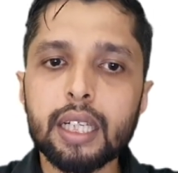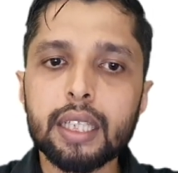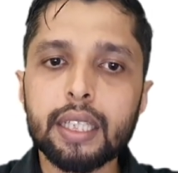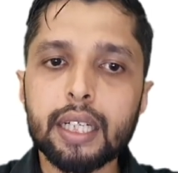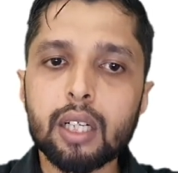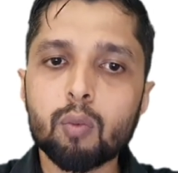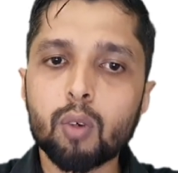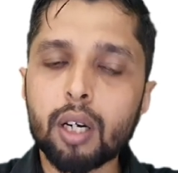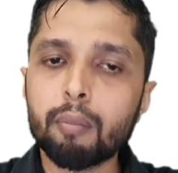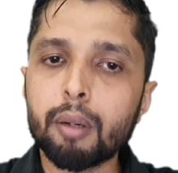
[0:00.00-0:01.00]
Then
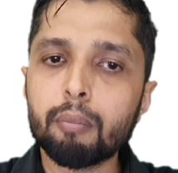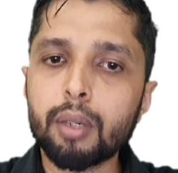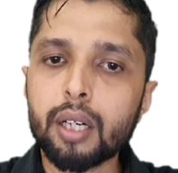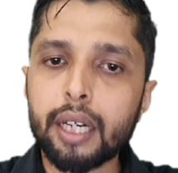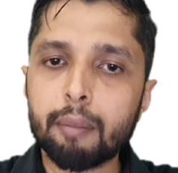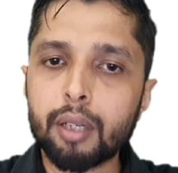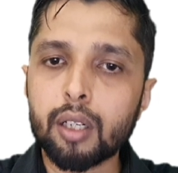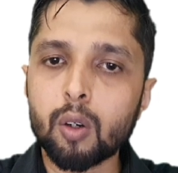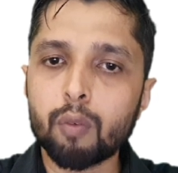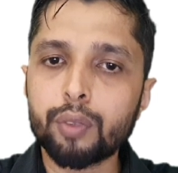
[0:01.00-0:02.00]
one member
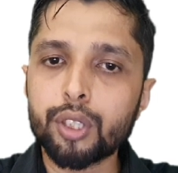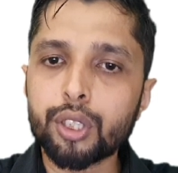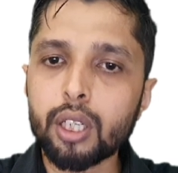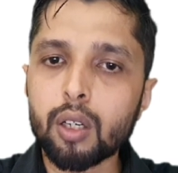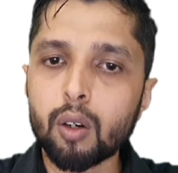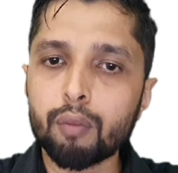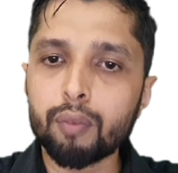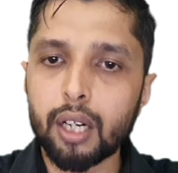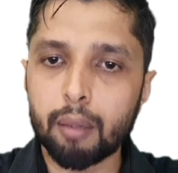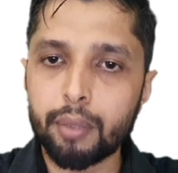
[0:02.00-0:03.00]
among official of
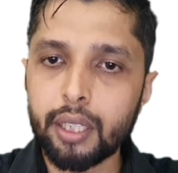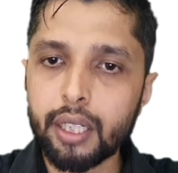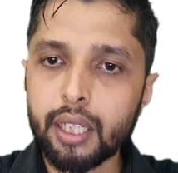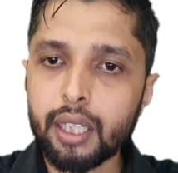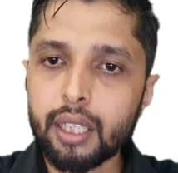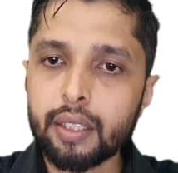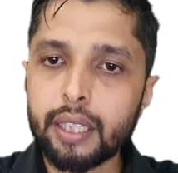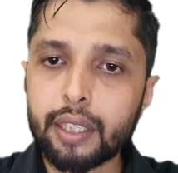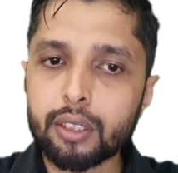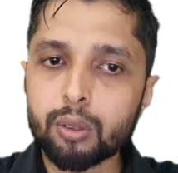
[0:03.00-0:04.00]
RBI,
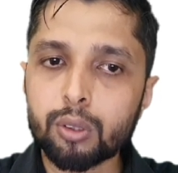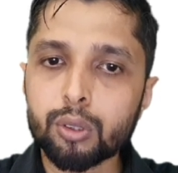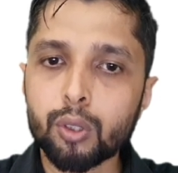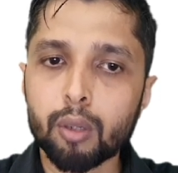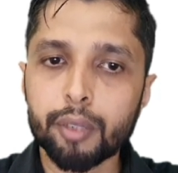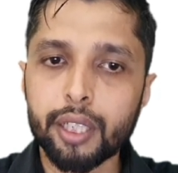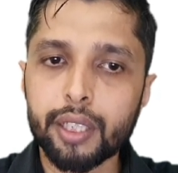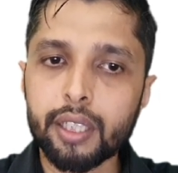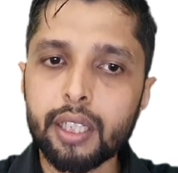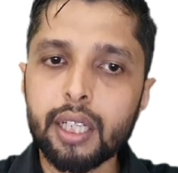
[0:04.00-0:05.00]
that is also
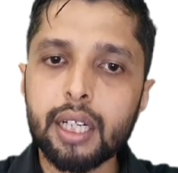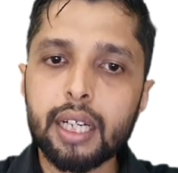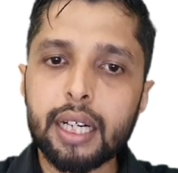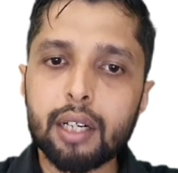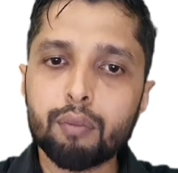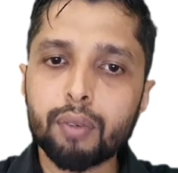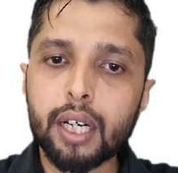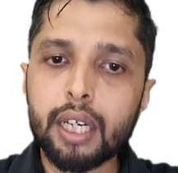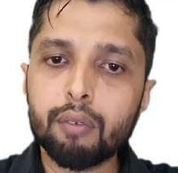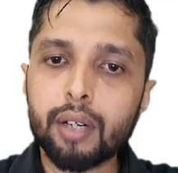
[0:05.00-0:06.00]
nominated, and five